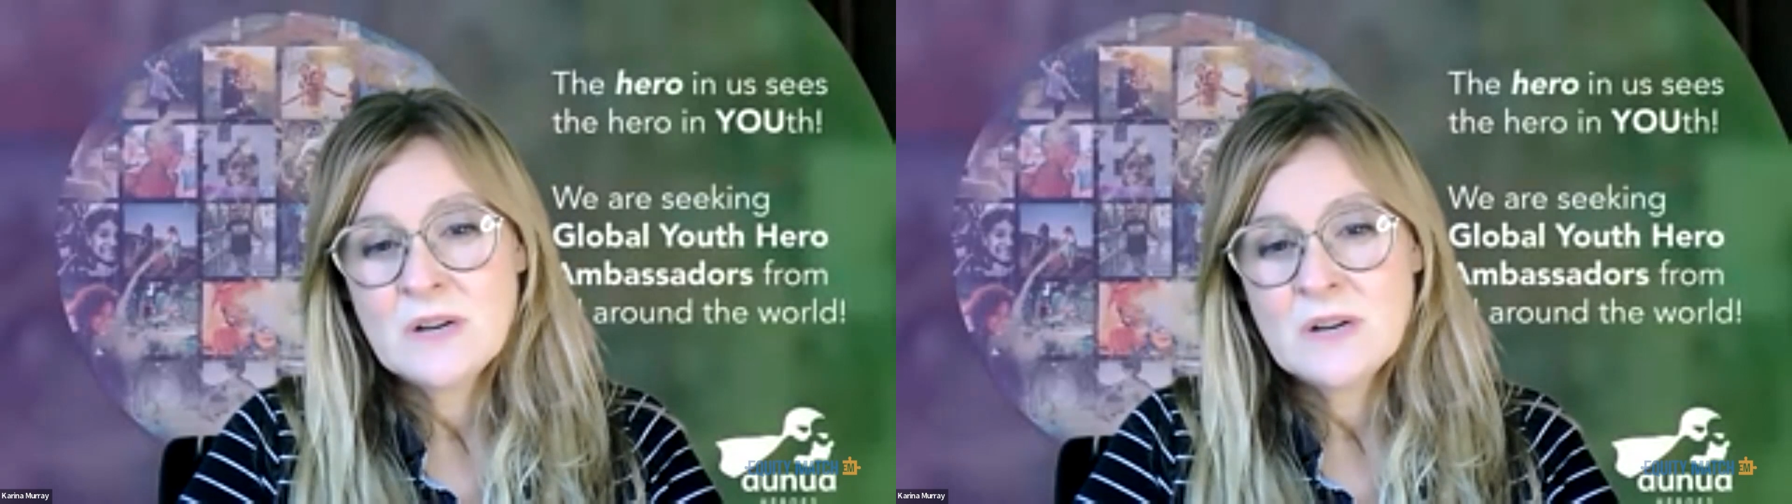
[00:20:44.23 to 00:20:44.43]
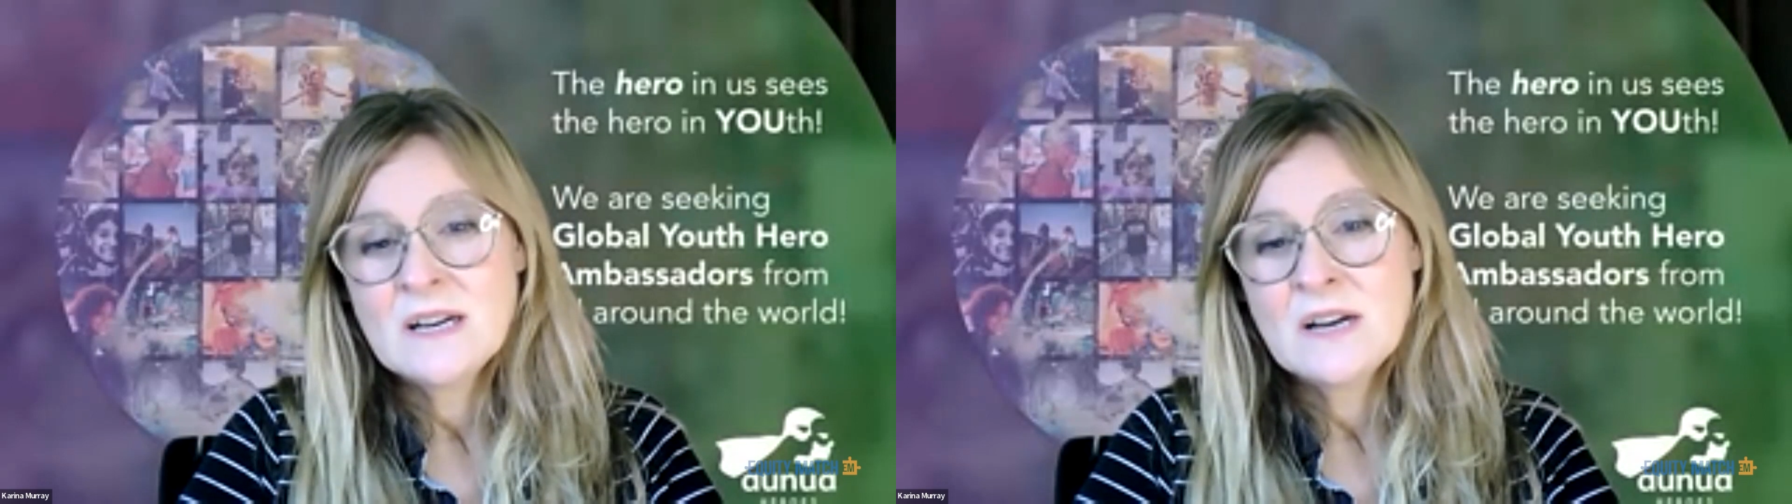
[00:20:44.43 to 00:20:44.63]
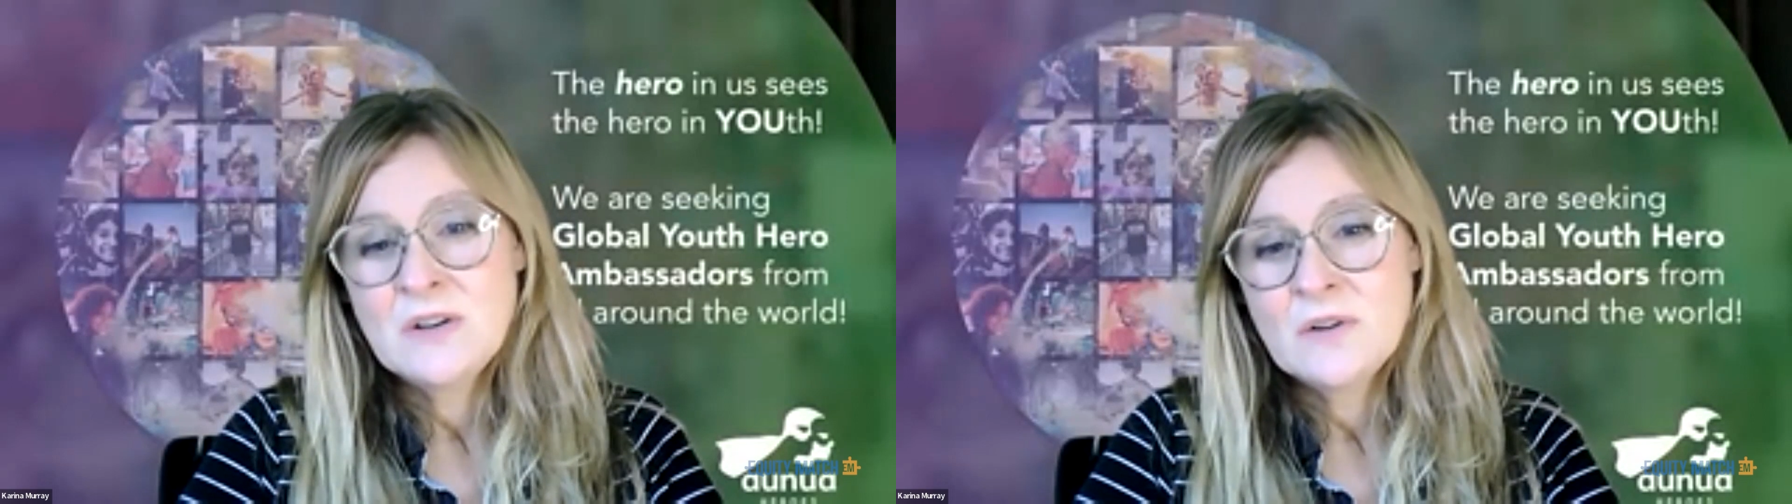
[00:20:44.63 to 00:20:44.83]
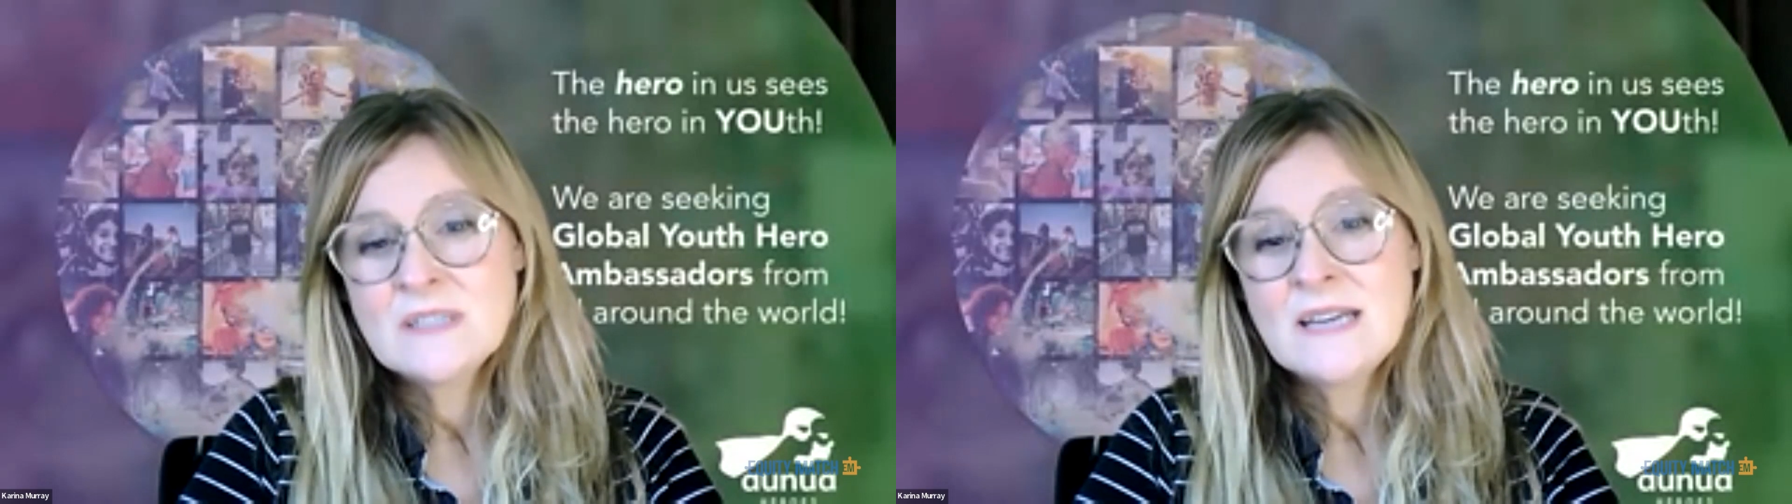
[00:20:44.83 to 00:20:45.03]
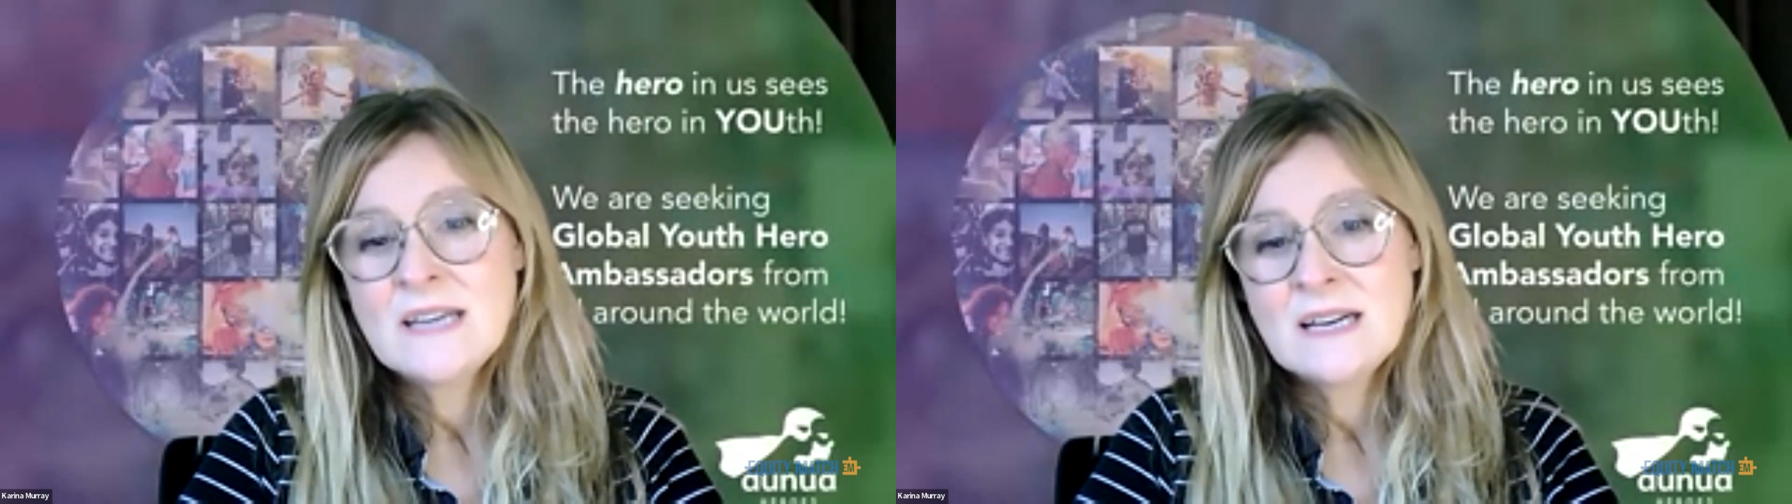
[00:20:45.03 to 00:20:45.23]
but I know the
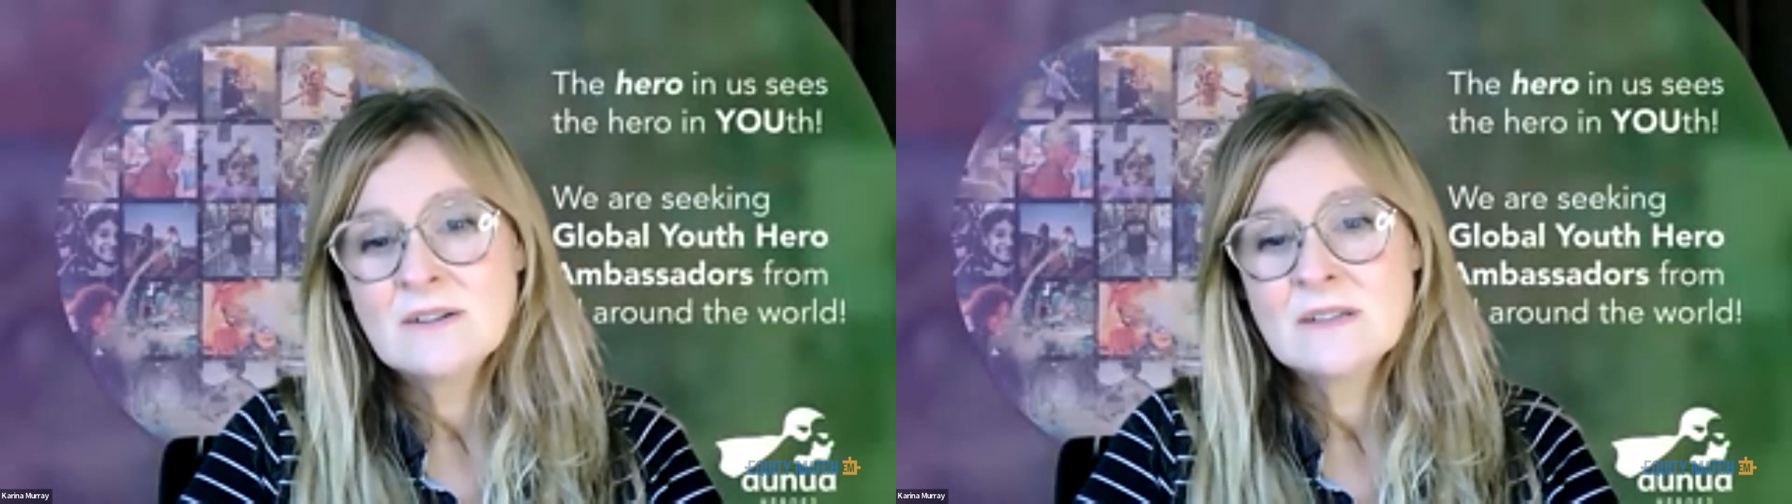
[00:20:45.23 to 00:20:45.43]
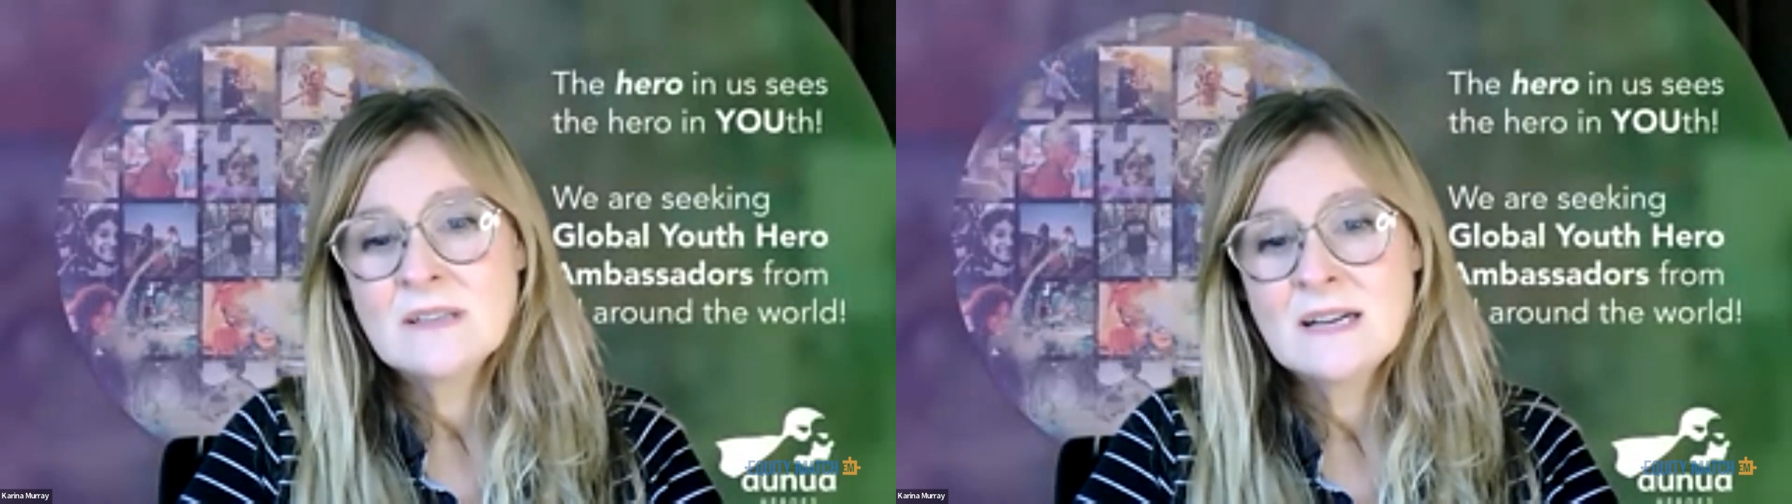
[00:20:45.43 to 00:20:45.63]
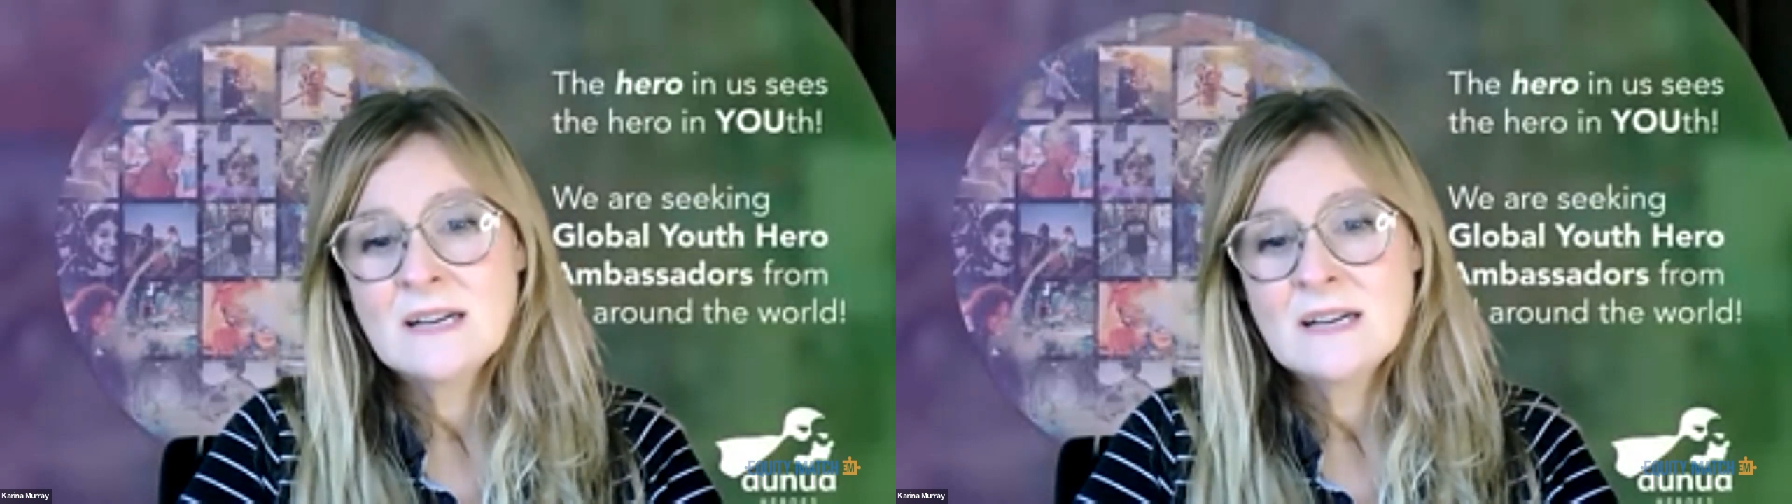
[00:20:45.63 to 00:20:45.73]
technical side